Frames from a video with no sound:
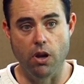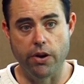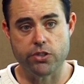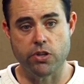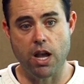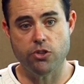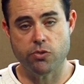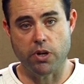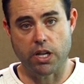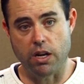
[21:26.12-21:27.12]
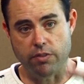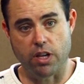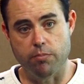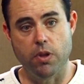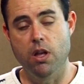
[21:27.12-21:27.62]
All right, so now I just want to kind
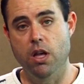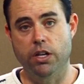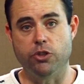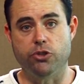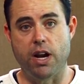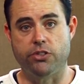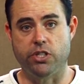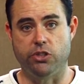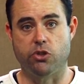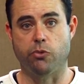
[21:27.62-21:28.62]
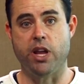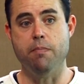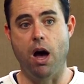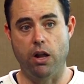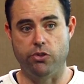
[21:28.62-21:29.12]
of contrast these three
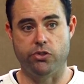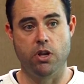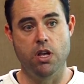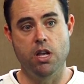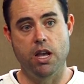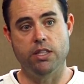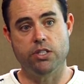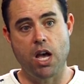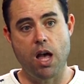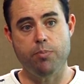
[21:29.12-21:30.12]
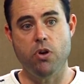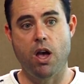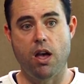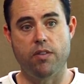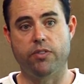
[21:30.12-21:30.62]
models. In the top, you
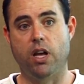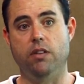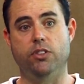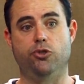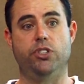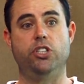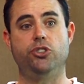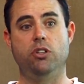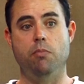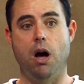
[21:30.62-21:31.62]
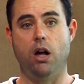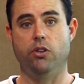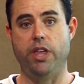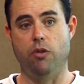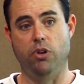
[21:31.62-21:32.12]
have kind of a traditional model
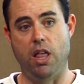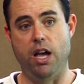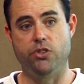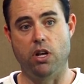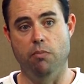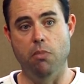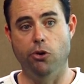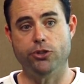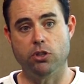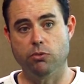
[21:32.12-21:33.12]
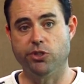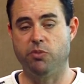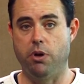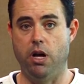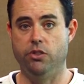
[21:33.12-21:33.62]
that relies on emotional
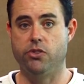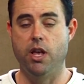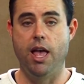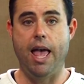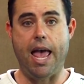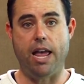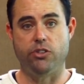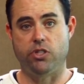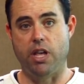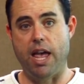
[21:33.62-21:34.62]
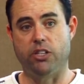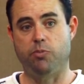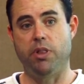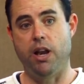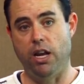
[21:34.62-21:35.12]
response as the
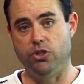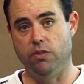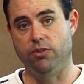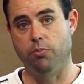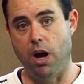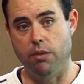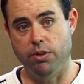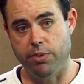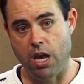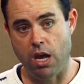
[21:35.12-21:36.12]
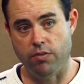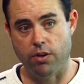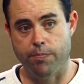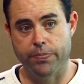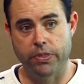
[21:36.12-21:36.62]
explanation for problem behavior.